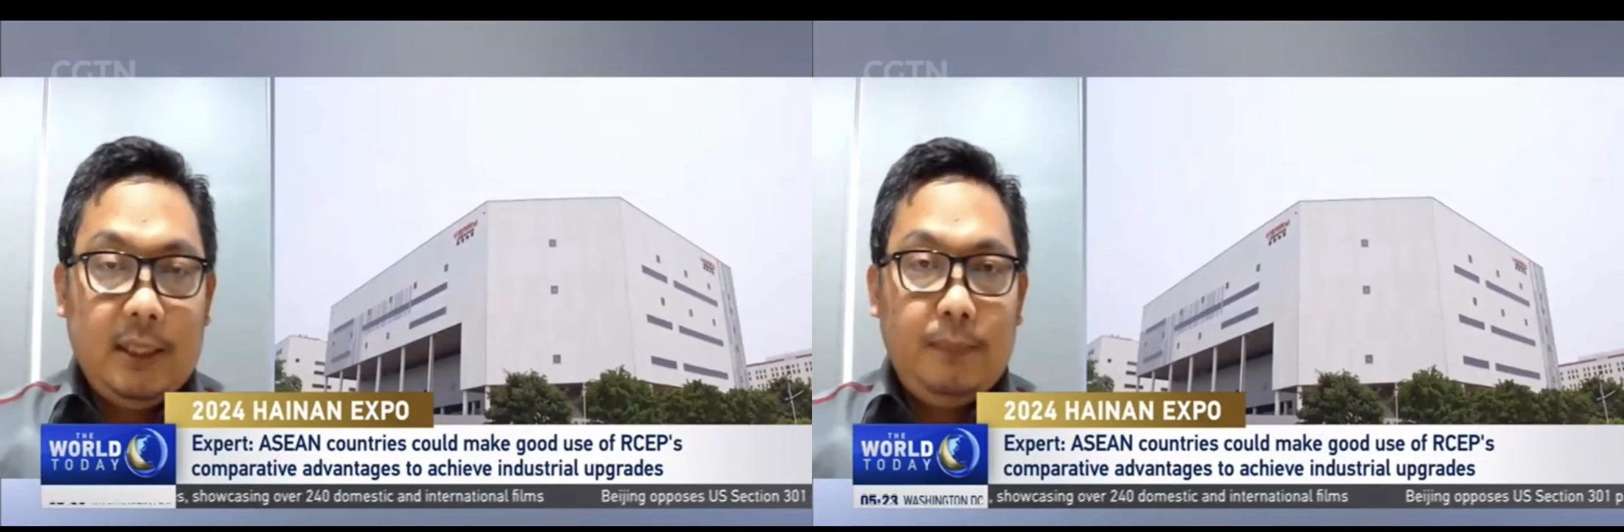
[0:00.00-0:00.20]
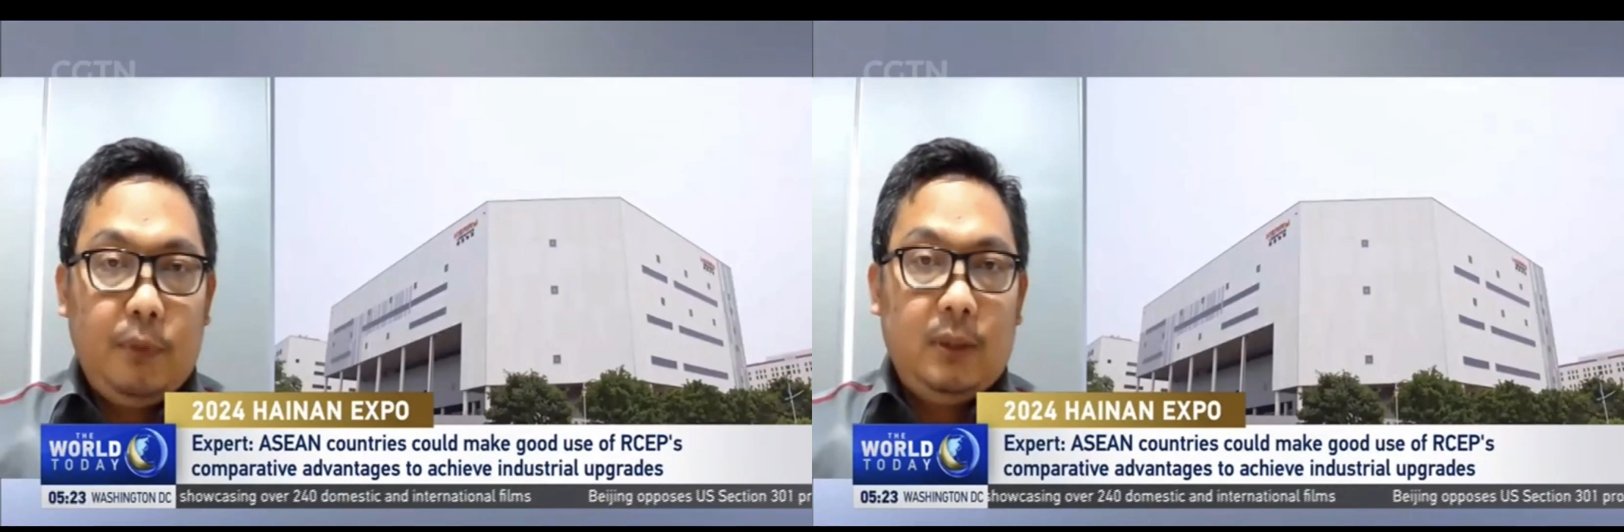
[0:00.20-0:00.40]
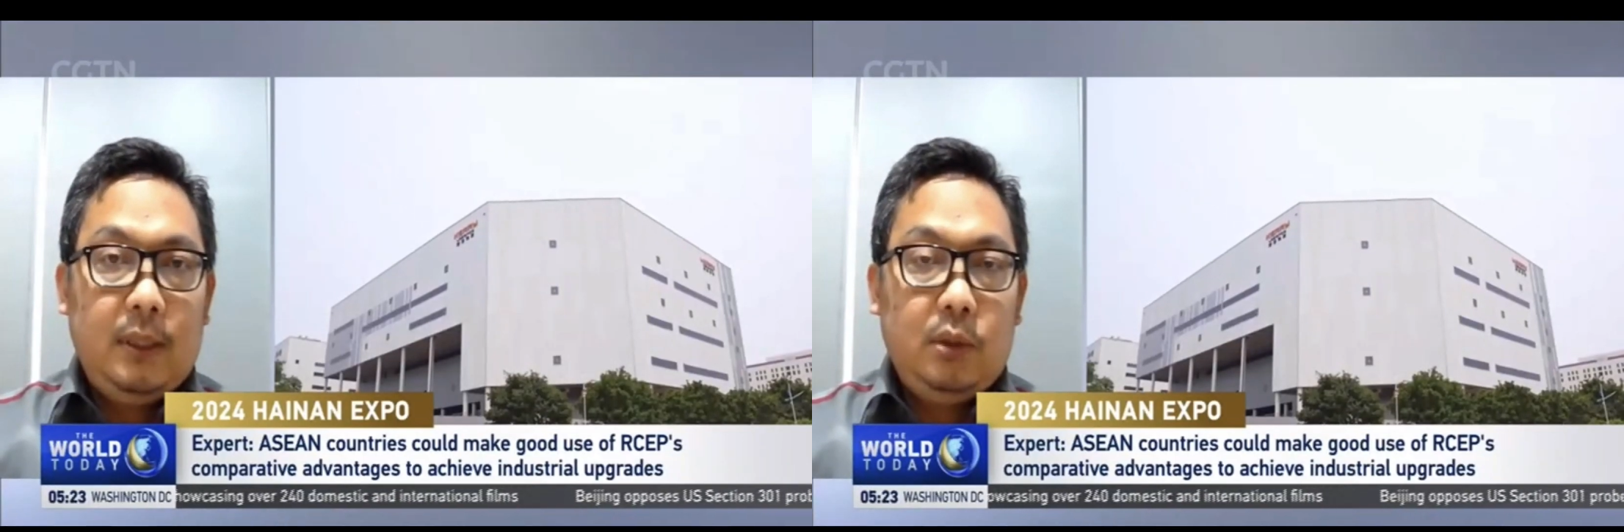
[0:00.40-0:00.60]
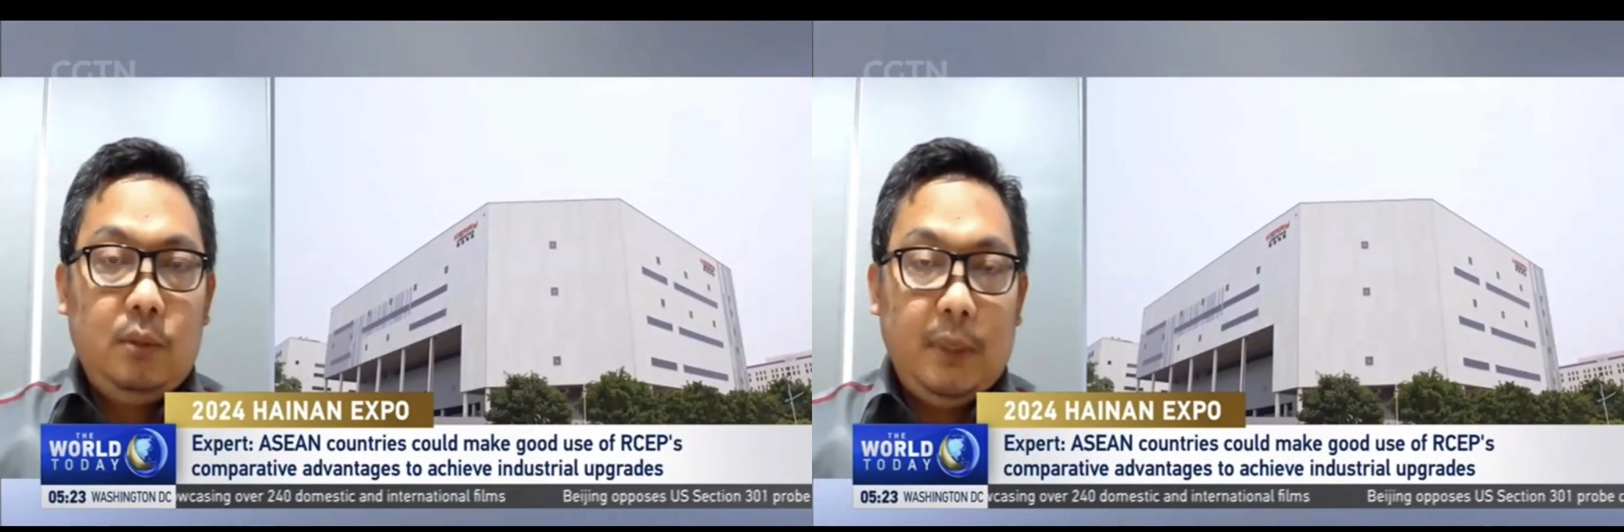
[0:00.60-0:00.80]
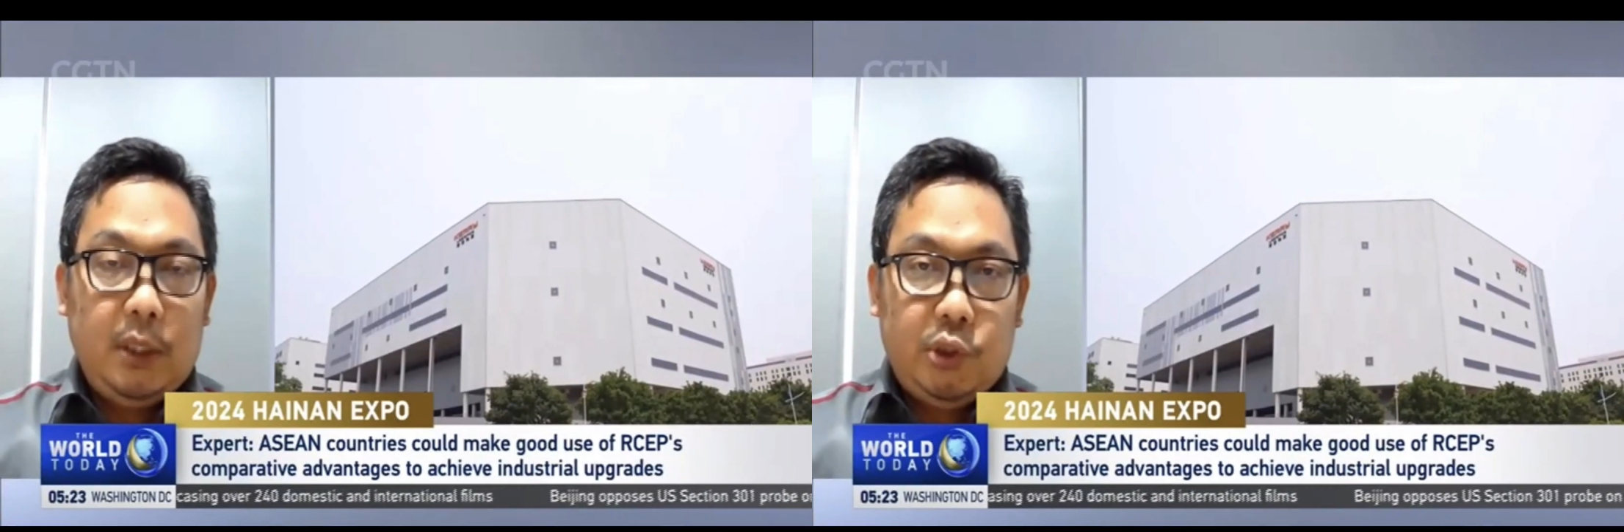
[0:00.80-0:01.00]
is important
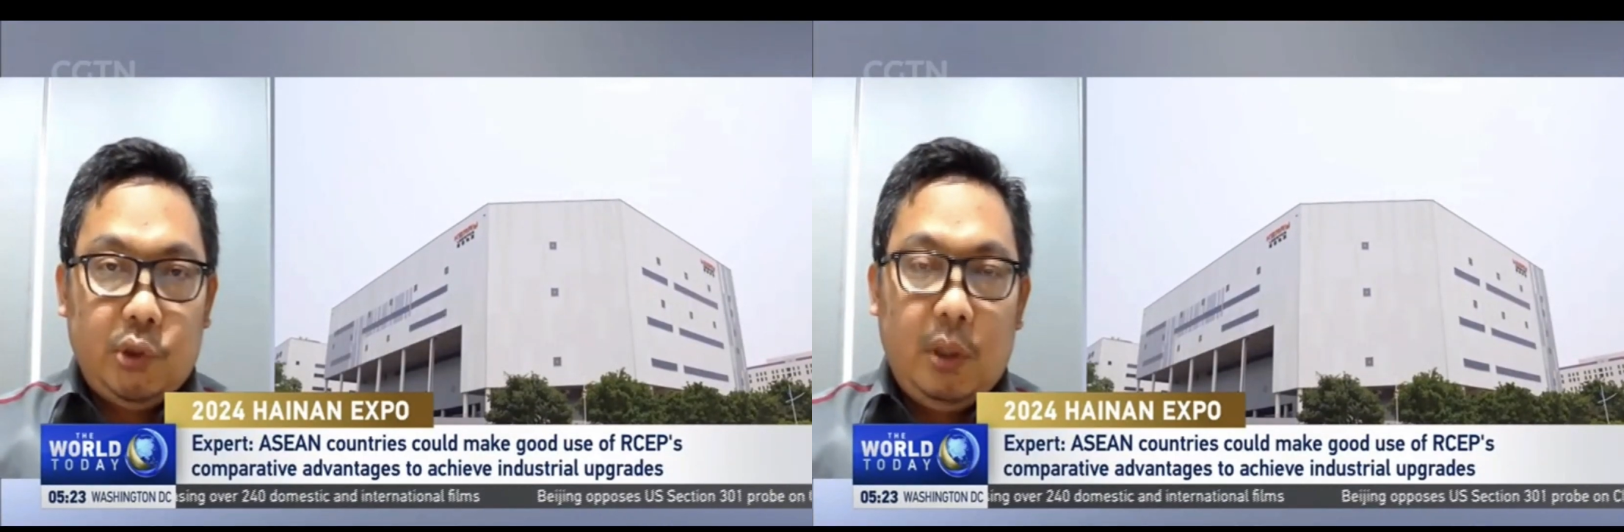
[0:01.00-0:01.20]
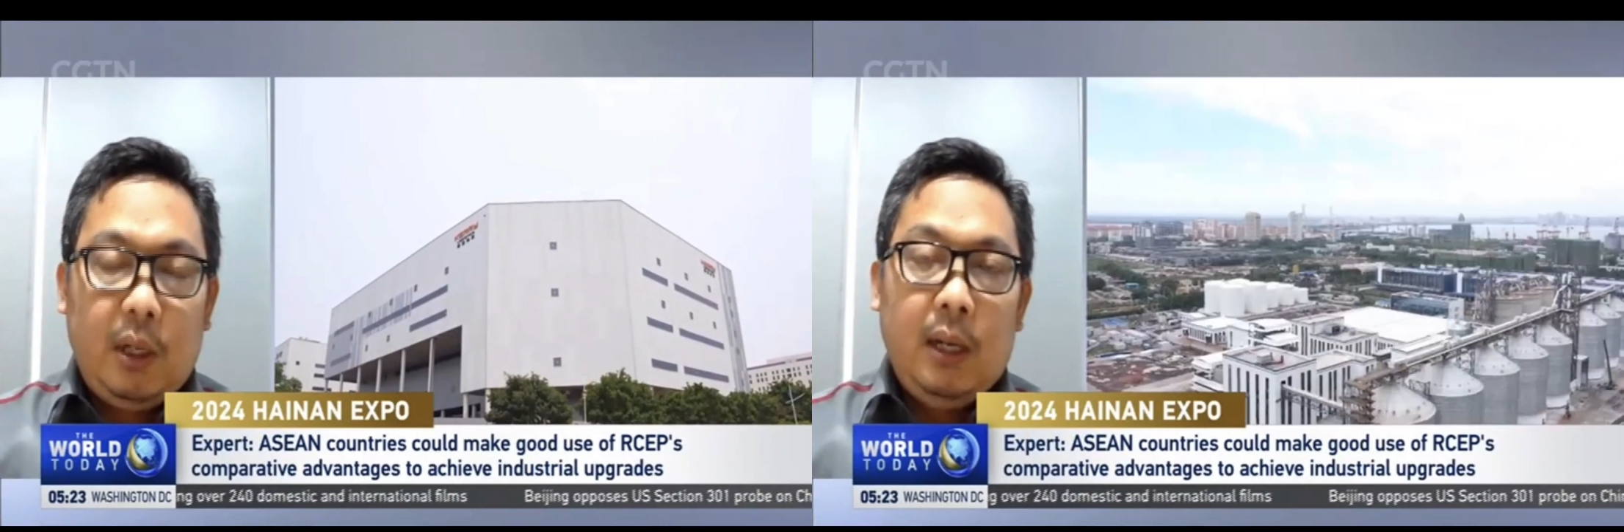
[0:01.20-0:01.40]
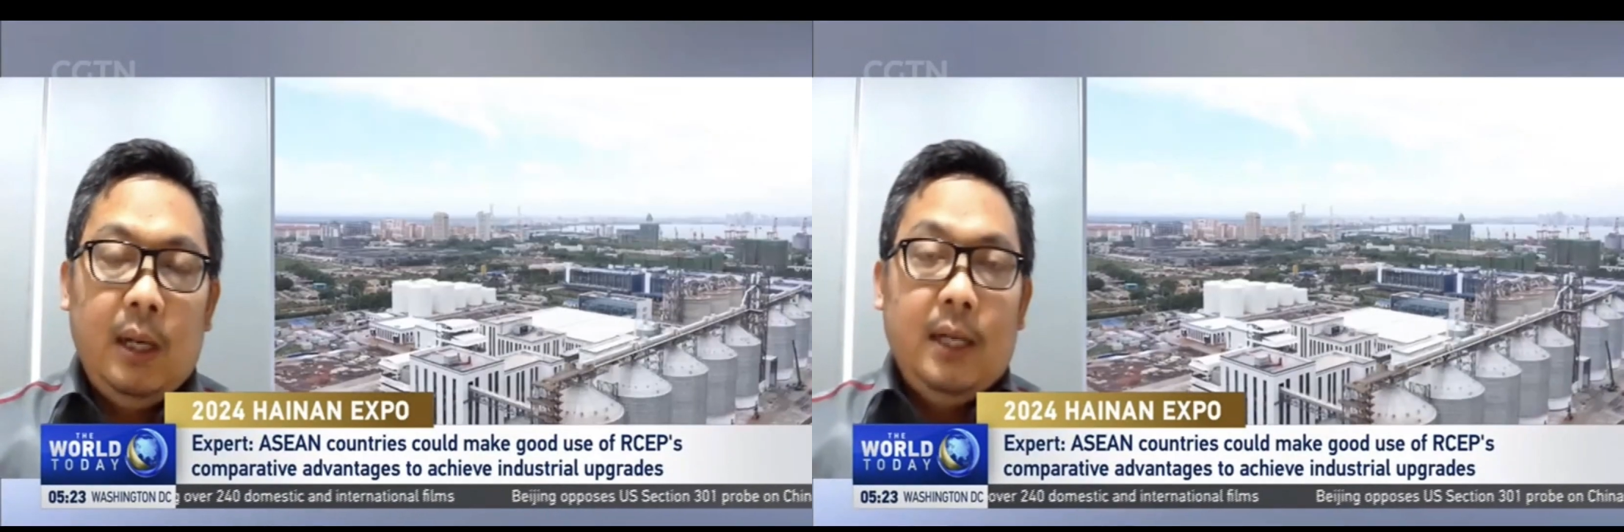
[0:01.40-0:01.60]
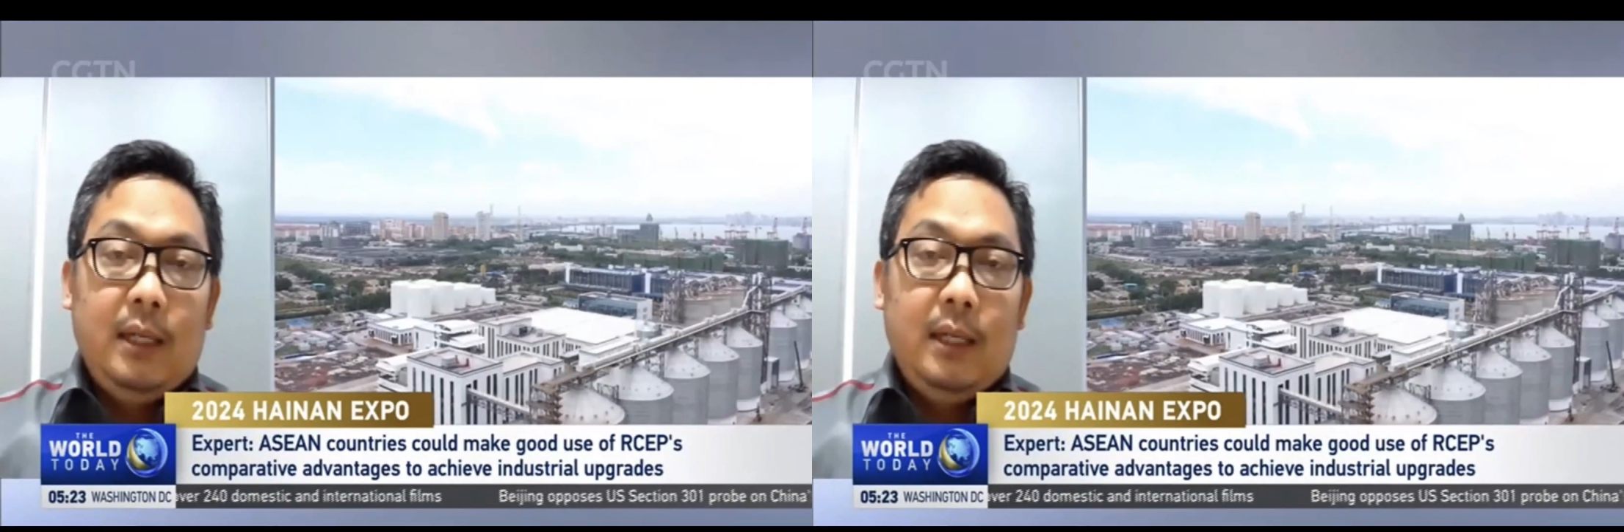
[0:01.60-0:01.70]
to make sure